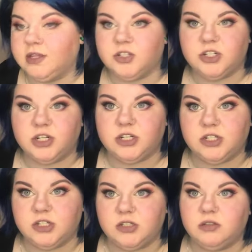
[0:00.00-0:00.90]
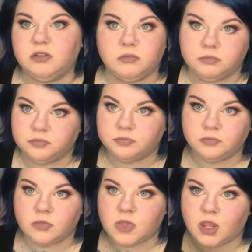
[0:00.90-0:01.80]
suggestions,
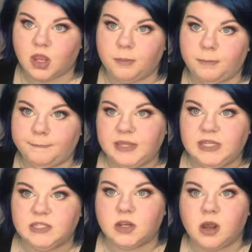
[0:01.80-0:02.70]
please